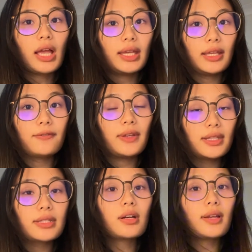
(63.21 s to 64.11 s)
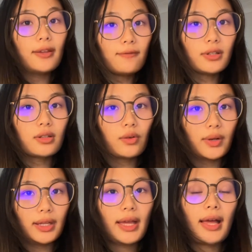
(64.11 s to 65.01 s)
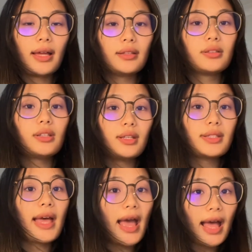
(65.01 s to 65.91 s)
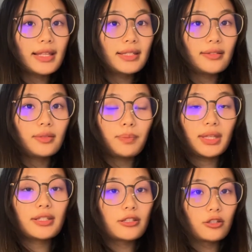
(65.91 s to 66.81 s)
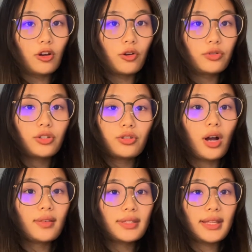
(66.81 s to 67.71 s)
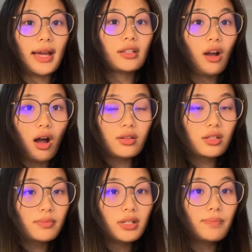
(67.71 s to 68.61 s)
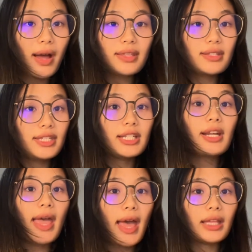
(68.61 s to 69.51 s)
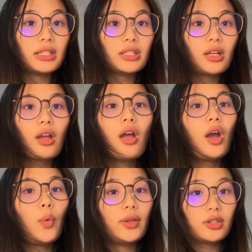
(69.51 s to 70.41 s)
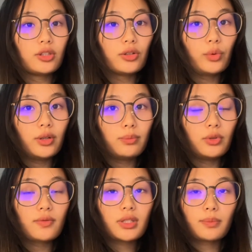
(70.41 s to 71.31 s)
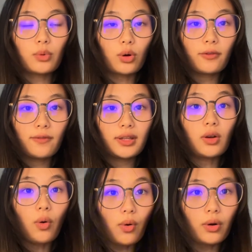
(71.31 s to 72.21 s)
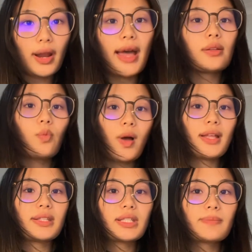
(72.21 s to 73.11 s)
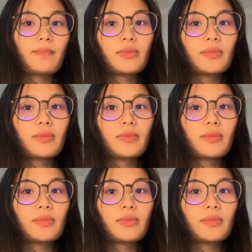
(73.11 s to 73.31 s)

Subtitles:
If it's an inventory and it hasn't been sold to outside customer by the year end, we need to remove the profit all at once.